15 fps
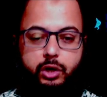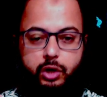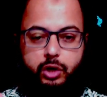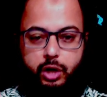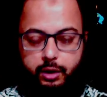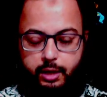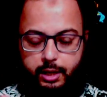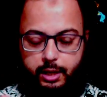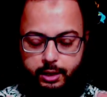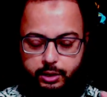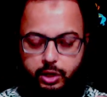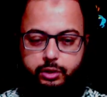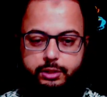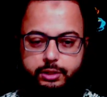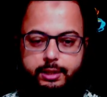
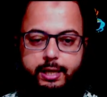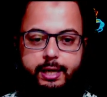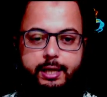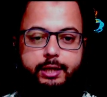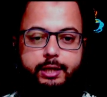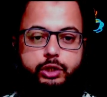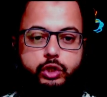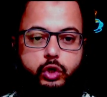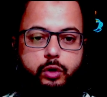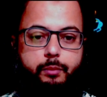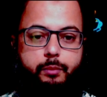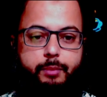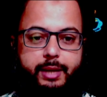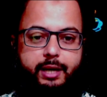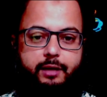quote, getting too
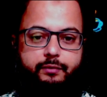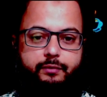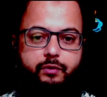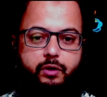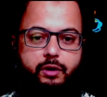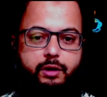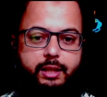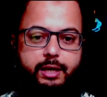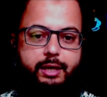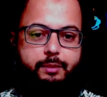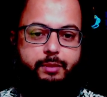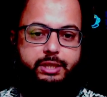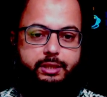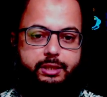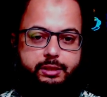big for their
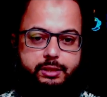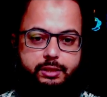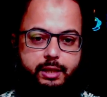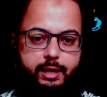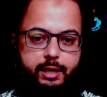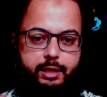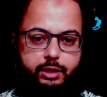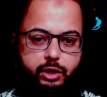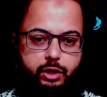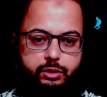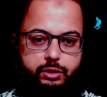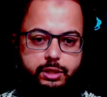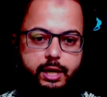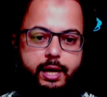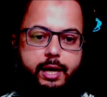ambitions, end quote.